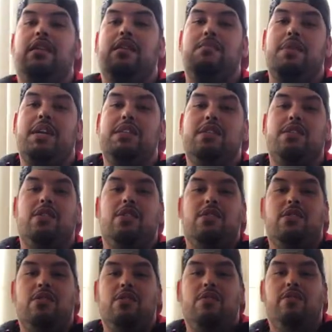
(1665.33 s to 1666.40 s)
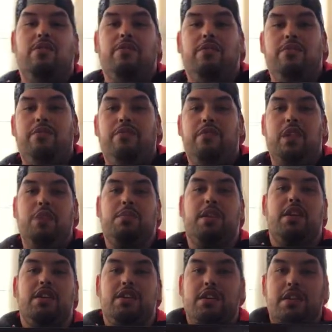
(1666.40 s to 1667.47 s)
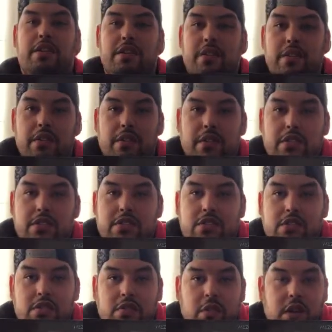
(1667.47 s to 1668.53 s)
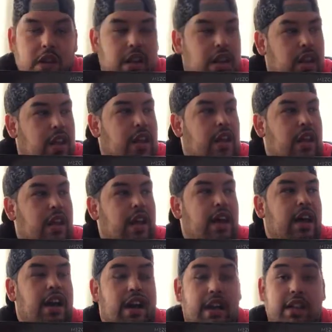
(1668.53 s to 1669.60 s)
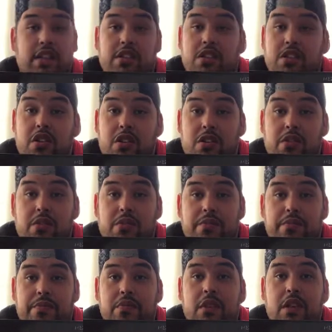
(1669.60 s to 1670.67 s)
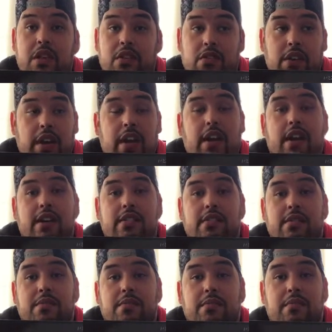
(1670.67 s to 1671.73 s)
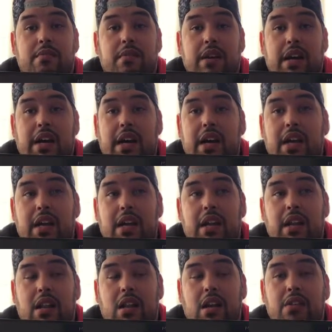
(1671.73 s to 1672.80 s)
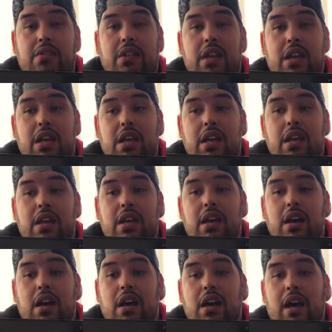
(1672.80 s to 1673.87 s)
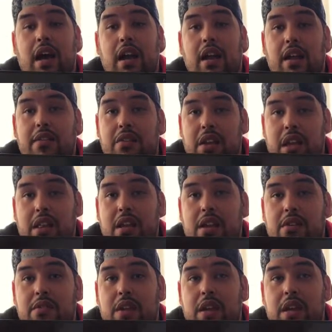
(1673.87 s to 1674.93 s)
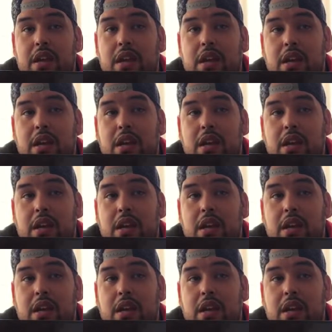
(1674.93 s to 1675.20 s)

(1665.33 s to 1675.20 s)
the Mezco Punisher, the exclusive one. The show is freaking awesome. I loved it. I love the ending of it.